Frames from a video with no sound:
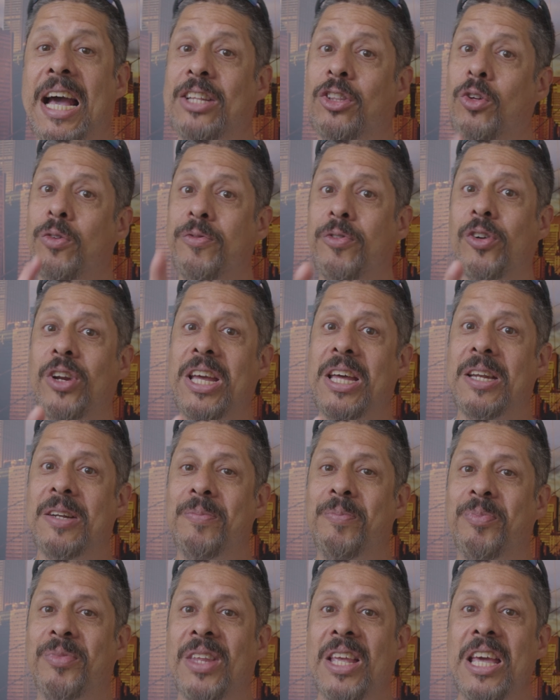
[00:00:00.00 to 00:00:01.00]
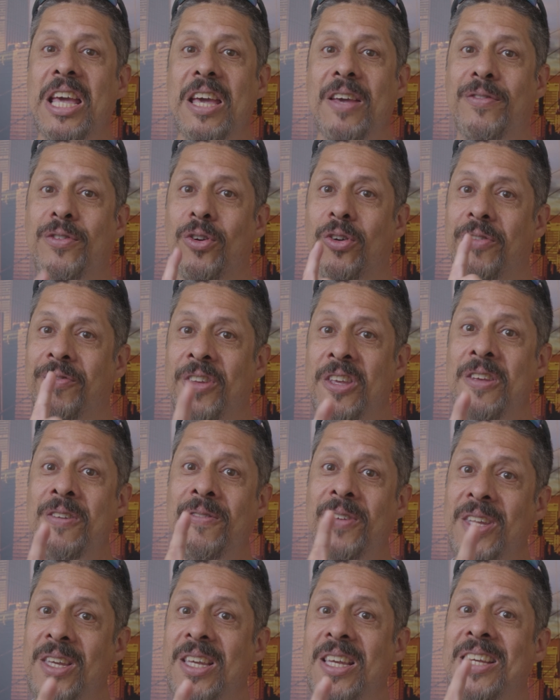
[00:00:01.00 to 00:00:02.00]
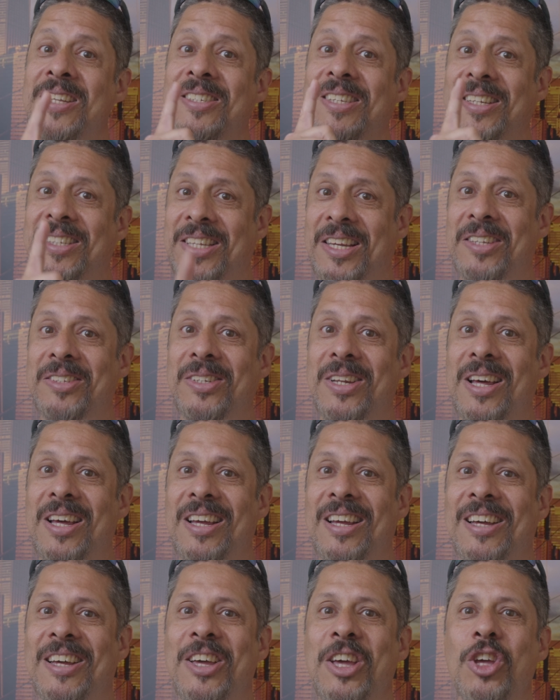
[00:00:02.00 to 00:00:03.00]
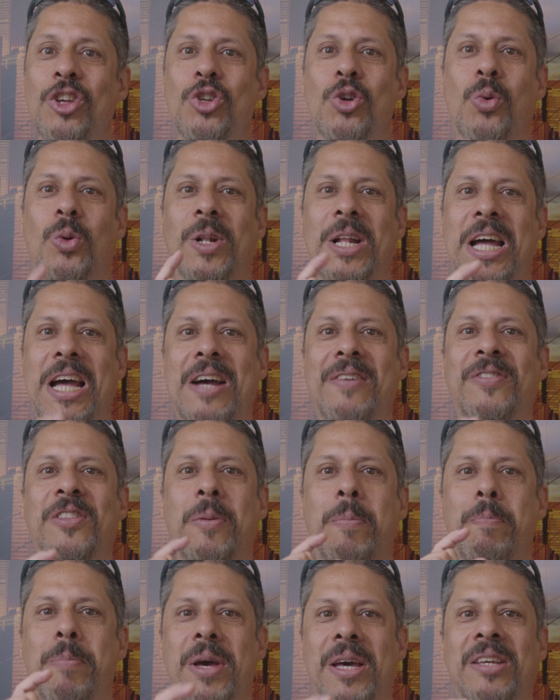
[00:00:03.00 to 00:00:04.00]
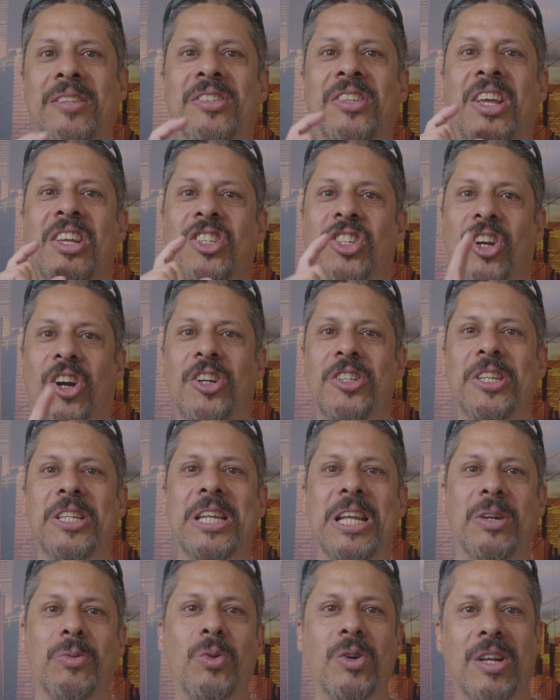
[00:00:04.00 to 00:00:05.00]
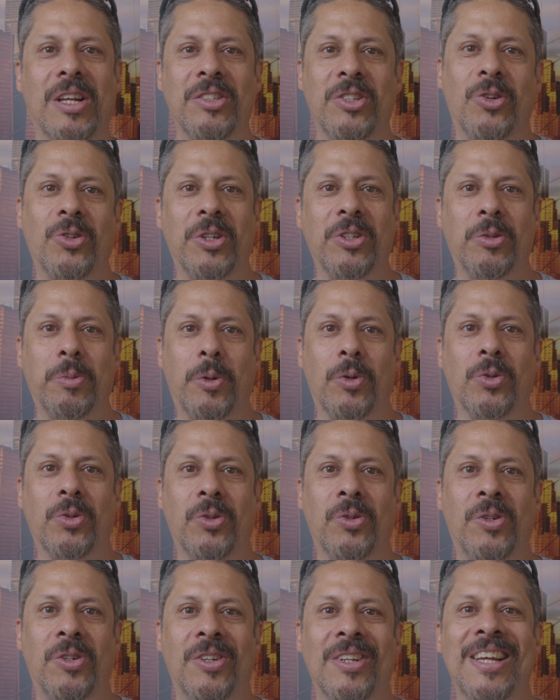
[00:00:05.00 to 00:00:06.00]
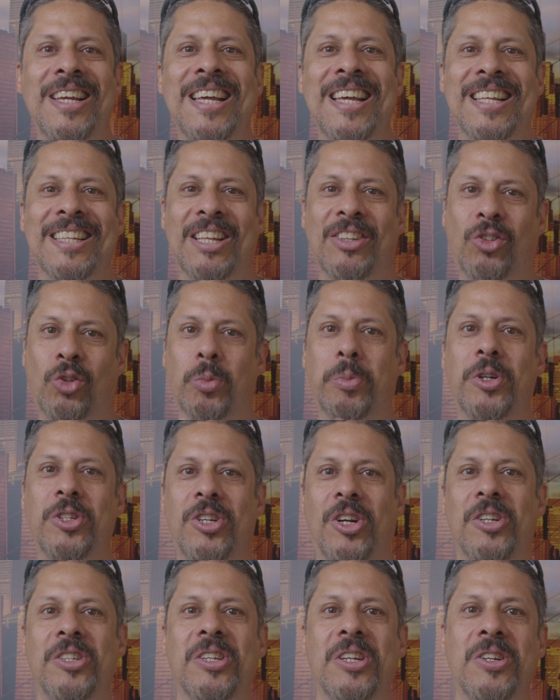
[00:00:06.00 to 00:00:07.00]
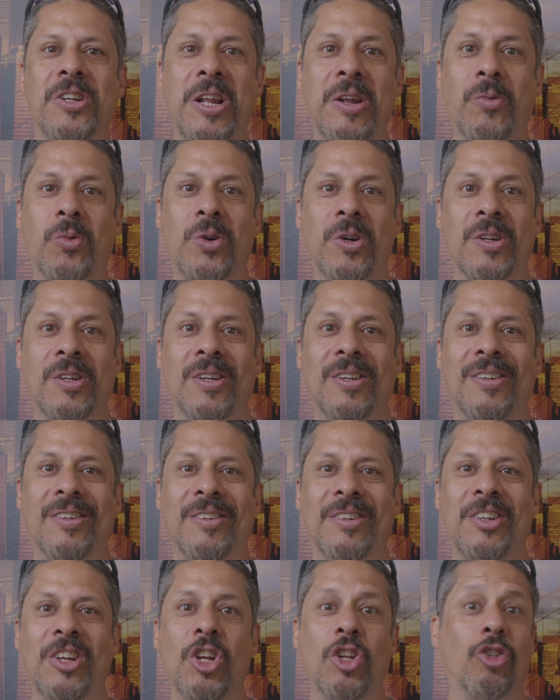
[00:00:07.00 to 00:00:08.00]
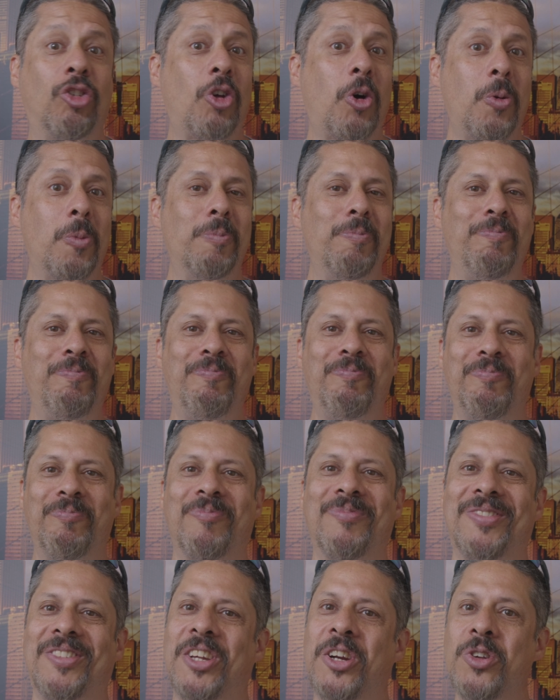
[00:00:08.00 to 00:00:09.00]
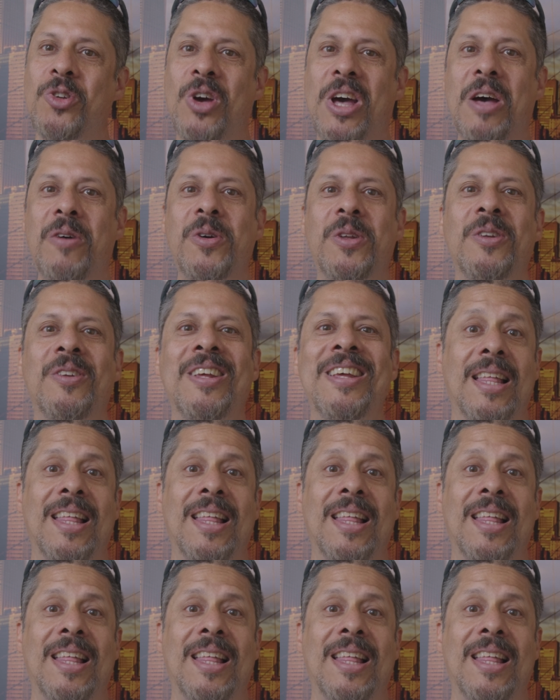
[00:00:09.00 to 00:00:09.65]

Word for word: And don't forget, If your EV is a Tesla, you will have the best charging network at your disposal, the supercharging network. So there you have it.